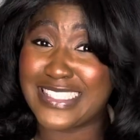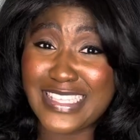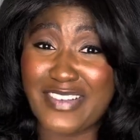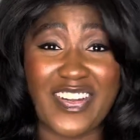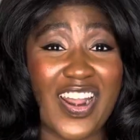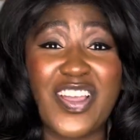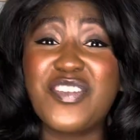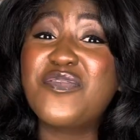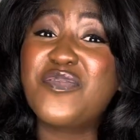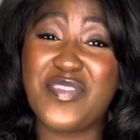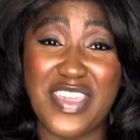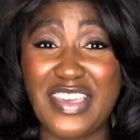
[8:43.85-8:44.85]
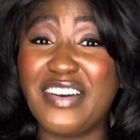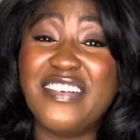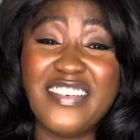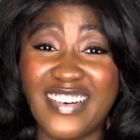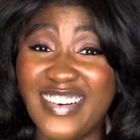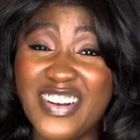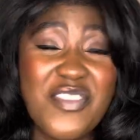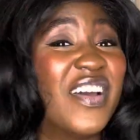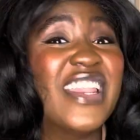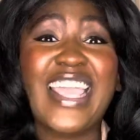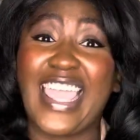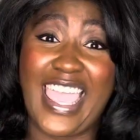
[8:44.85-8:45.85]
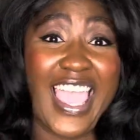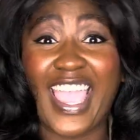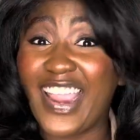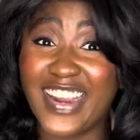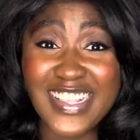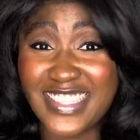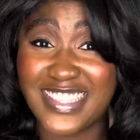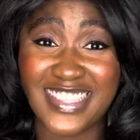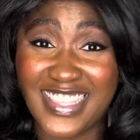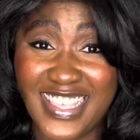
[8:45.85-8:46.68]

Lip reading: about how you feel. Nobody cares.